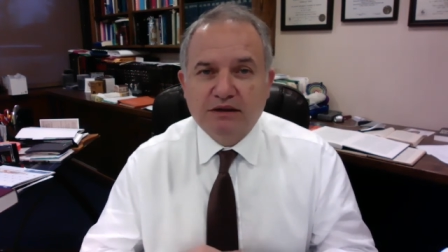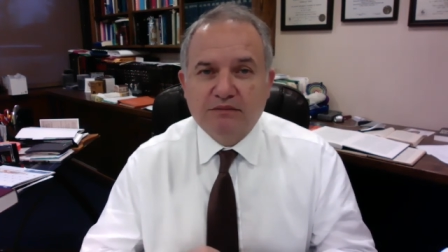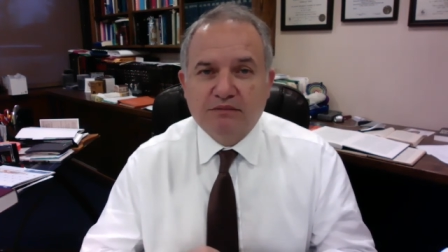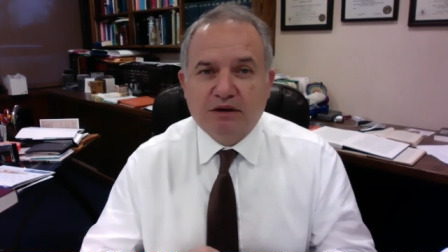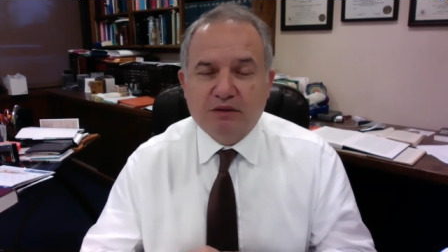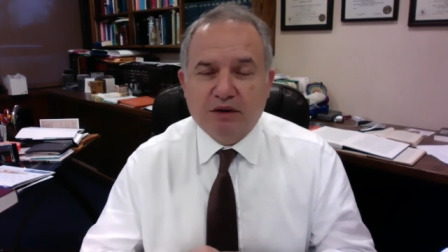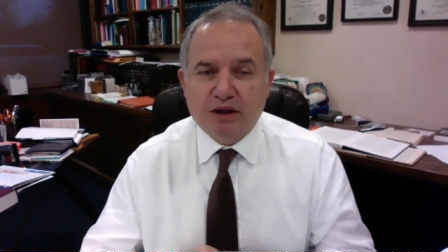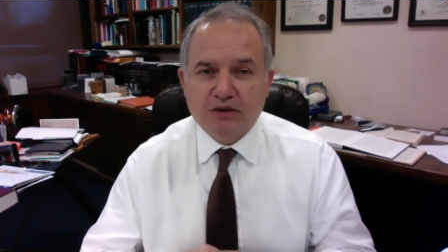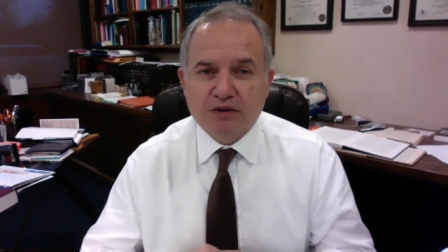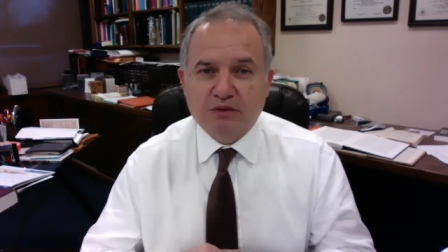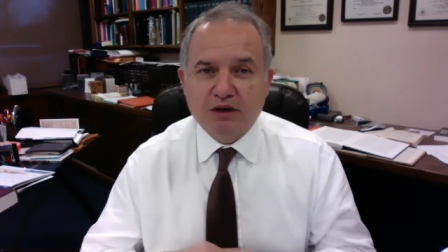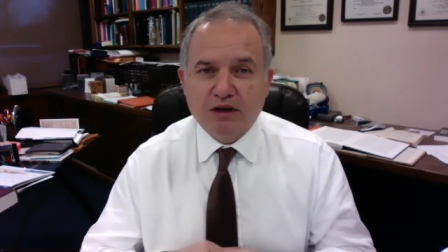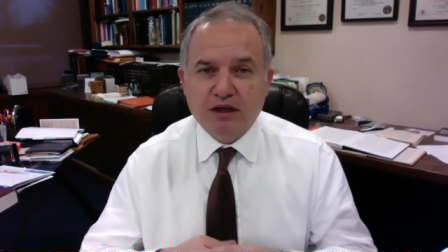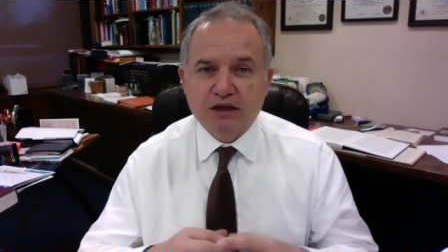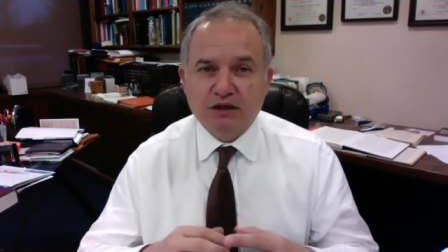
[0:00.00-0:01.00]
but rather
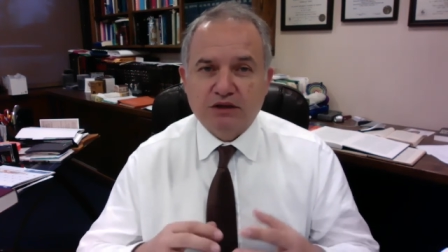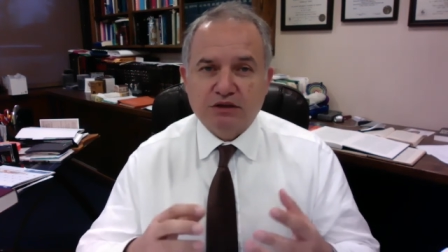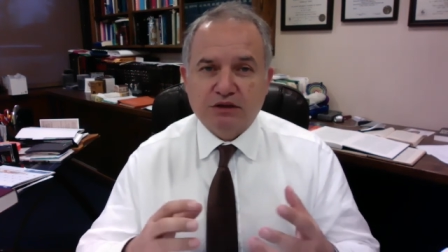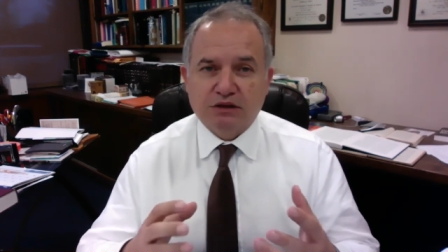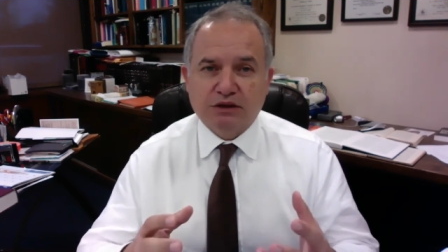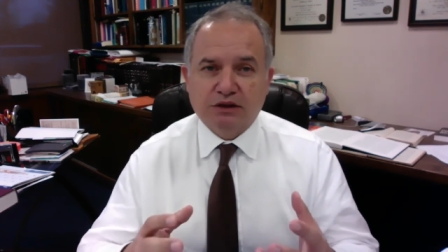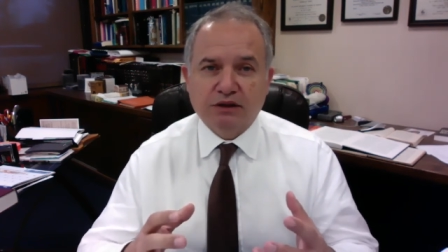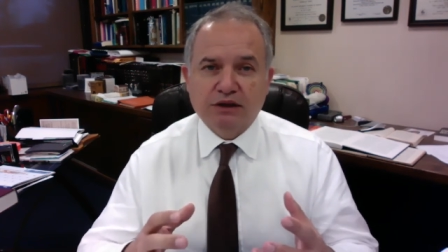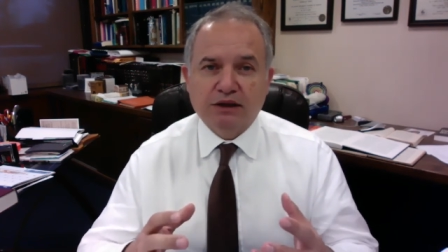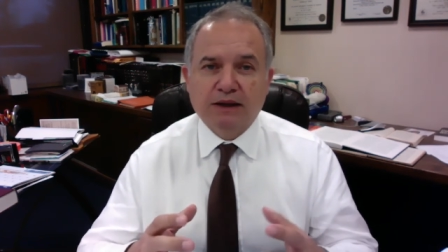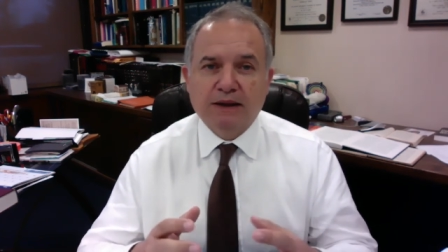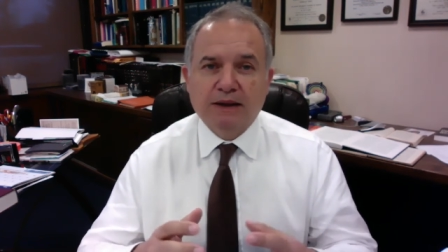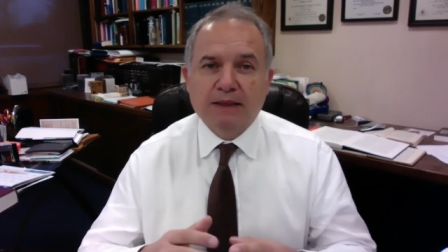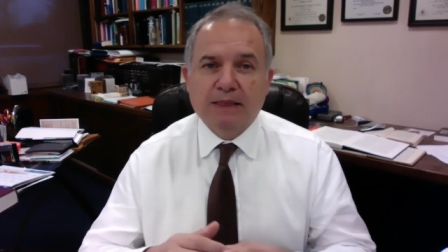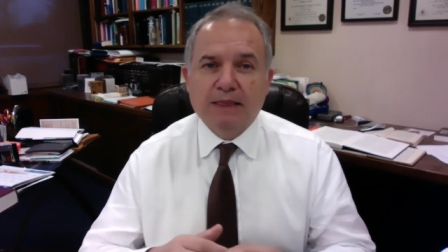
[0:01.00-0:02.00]
we're here to learn
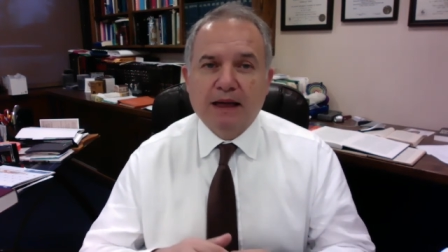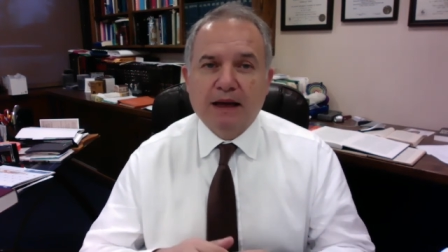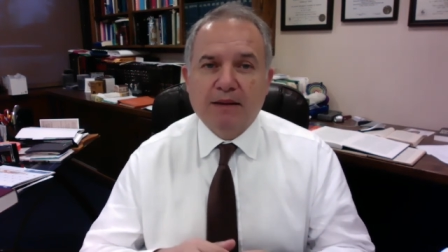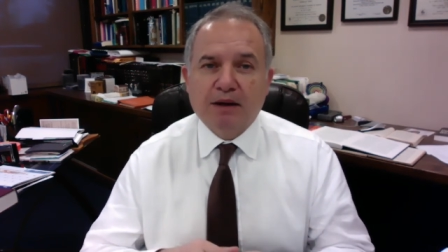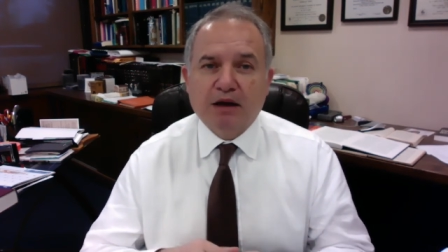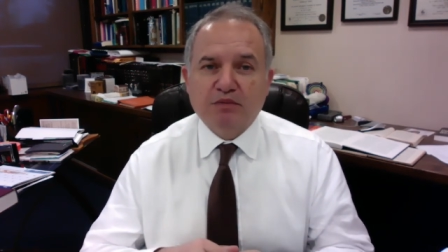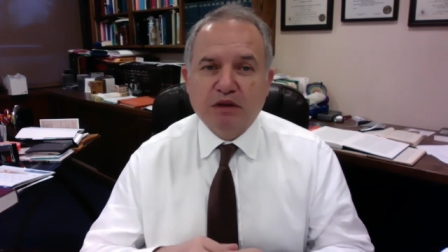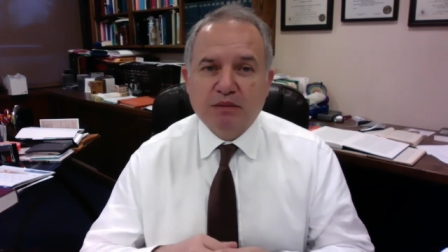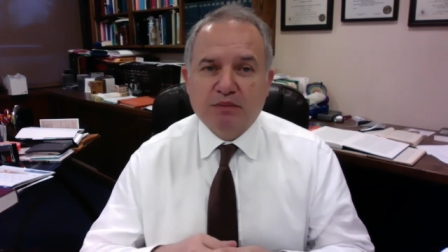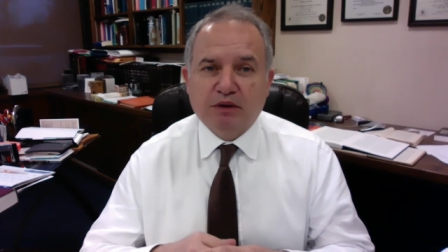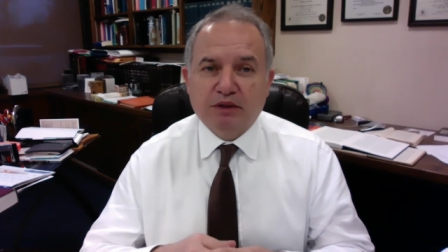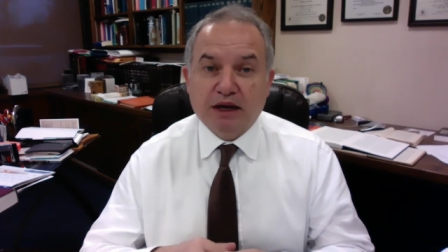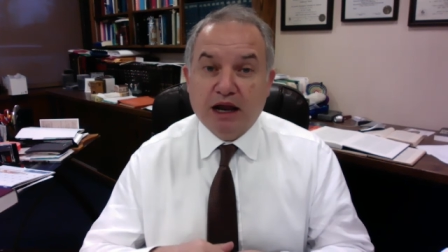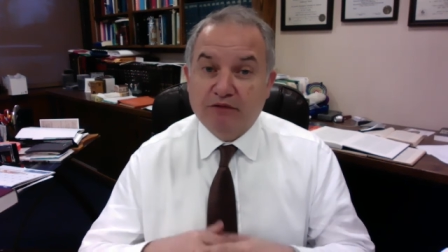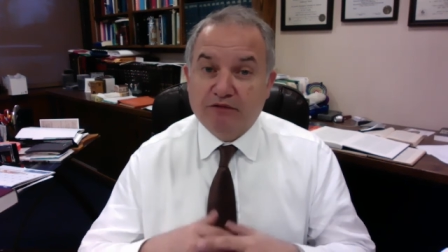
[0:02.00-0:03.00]
about people
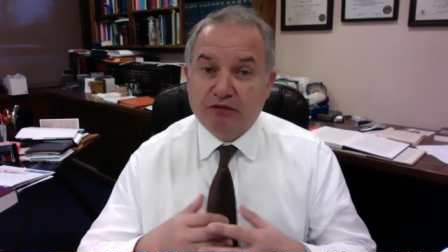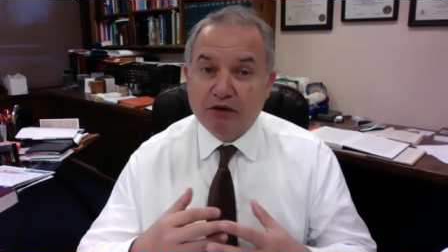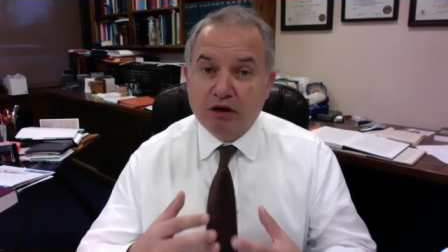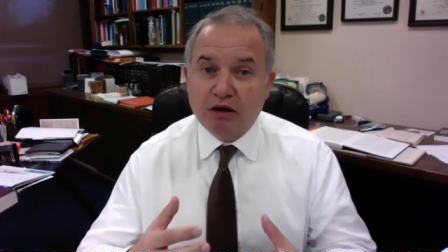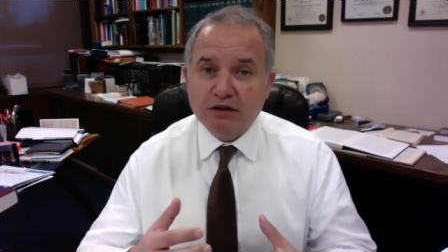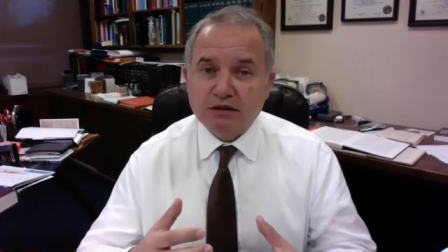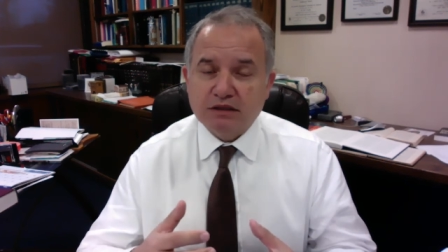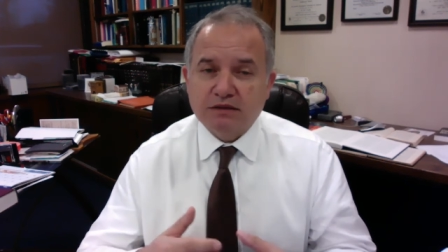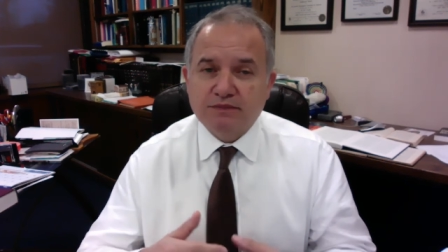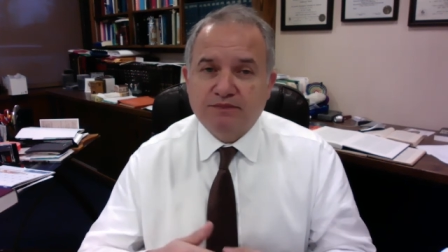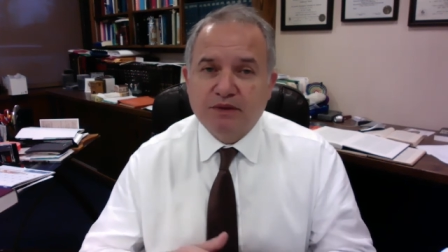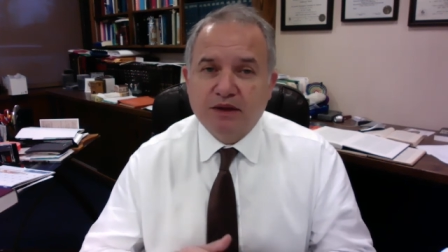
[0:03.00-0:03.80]
that have flaws,